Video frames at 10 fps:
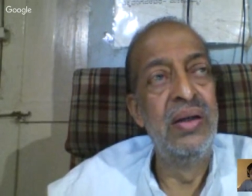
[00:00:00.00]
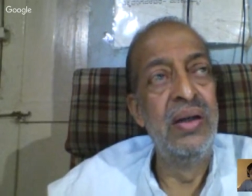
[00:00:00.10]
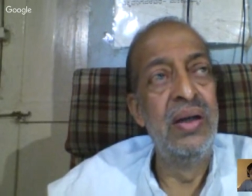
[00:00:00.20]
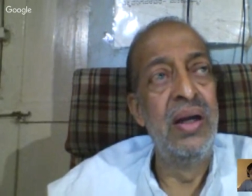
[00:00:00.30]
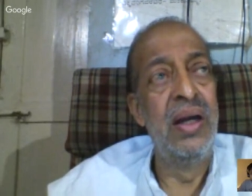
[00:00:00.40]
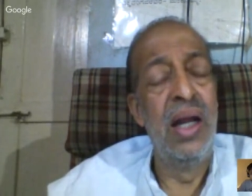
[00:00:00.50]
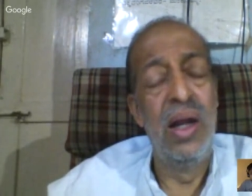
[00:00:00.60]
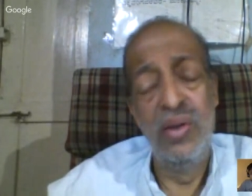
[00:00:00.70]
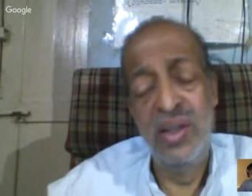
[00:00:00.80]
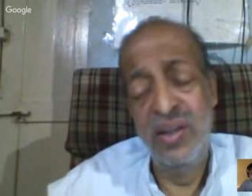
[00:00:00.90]

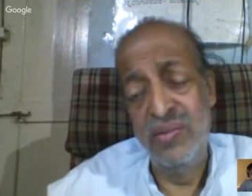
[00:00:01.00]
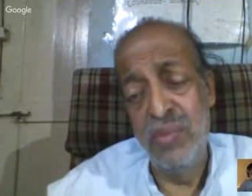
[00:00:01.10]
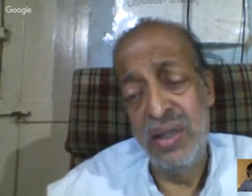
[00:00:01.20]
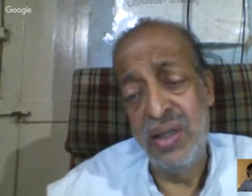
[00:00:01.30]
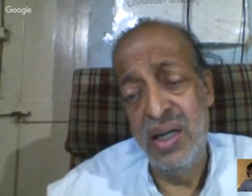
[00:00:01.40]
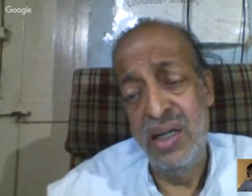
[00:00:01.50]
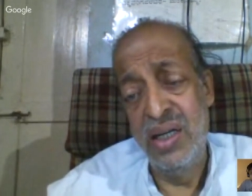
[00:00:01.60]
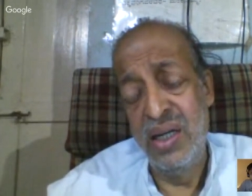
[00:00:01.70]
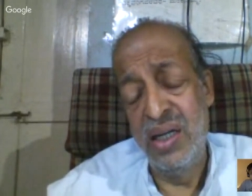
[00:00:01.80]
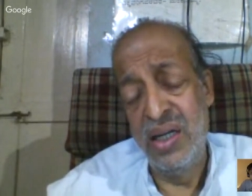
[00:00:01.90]
Now this mantra in
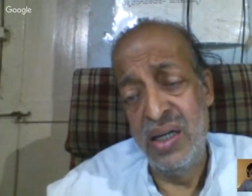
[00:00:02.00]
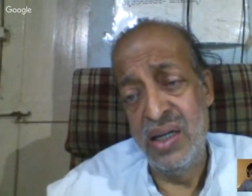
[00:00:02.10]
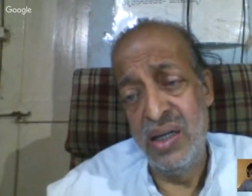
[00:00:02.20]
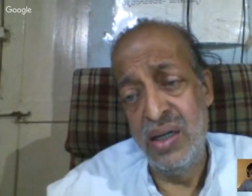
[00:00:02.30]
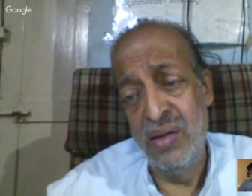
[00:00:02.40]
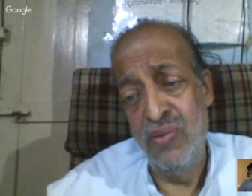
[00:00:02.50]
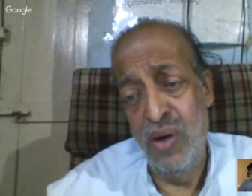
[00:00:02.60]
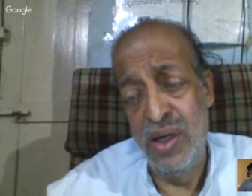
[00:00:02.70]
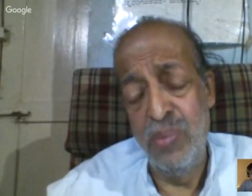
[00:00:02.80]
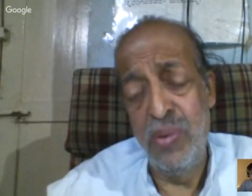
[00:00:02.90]

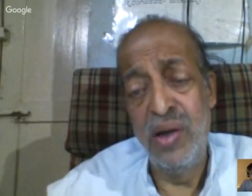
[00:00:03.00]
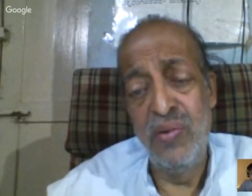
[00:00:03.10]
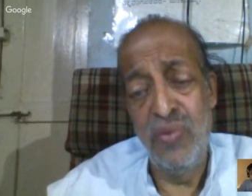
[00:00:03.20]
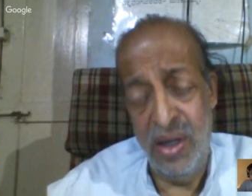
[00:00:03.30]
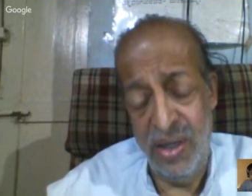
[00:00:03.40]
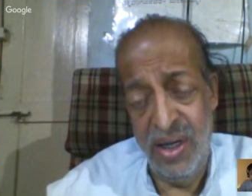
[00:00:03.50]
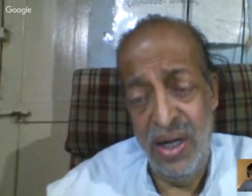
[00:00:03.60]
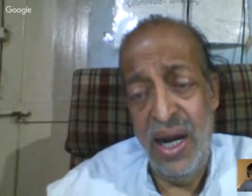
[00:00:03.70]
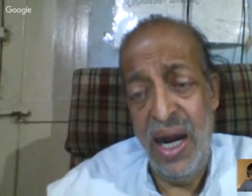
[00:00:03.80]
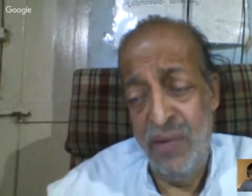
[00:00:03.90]
40.5
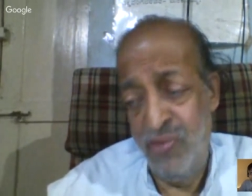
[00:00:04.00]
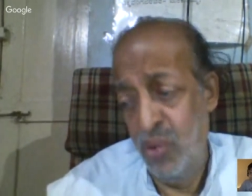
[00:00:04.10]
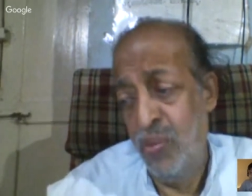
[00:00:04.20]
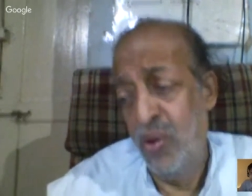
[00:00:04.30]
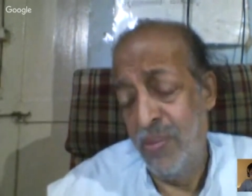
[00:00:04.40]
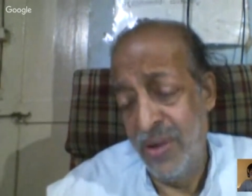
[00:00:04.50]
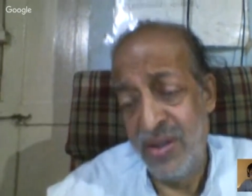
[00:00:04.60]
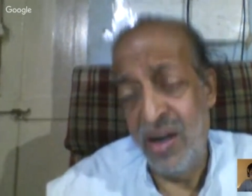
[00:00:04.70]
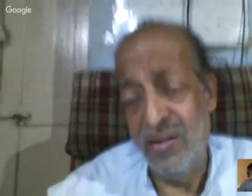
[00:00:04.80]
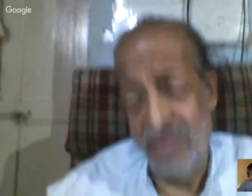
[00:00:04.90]
and few more
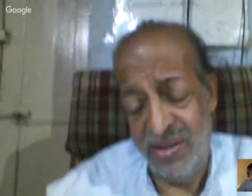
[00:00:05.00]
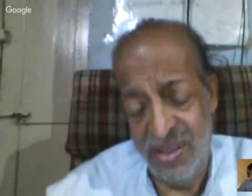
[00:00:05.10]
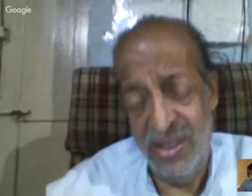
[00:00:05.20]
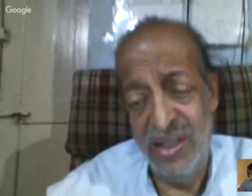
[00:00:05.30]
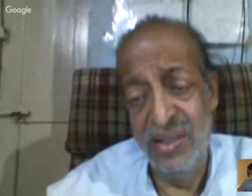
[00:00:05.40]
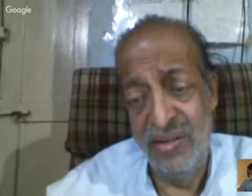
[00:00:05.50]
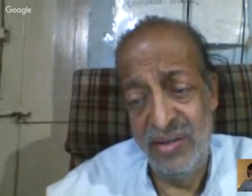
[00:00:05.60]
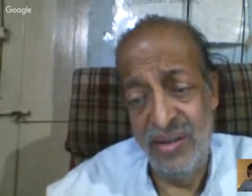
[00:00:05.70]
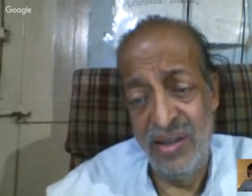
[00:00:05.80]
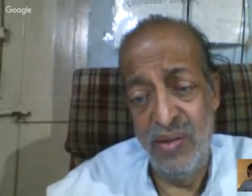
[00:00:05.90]
mantras in this
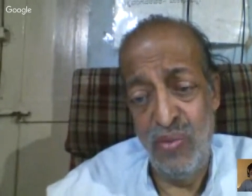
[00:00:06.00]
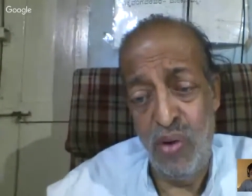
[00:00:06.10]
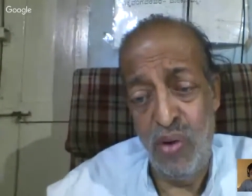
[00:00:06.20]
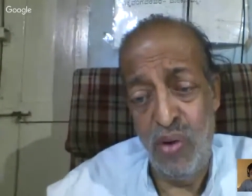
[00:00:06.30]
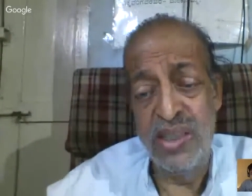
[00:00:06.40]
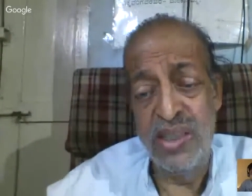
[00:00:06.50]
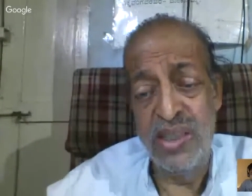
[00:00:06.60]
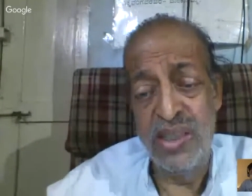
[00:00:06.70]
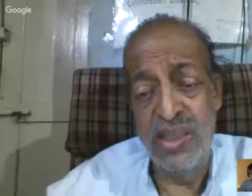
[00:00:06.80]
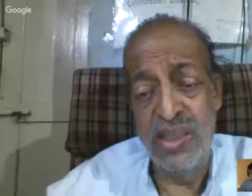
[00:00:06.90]
48th
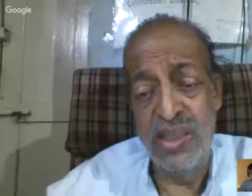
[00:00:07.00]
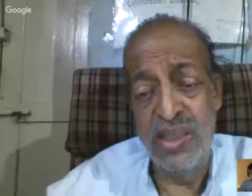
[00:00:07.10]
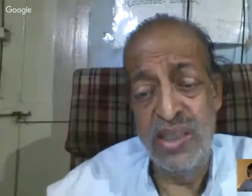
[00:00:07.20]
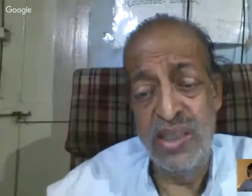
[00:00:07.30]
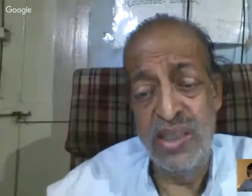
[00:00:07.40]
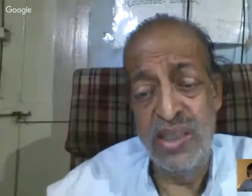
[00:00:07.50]
chapter of Yajurveda,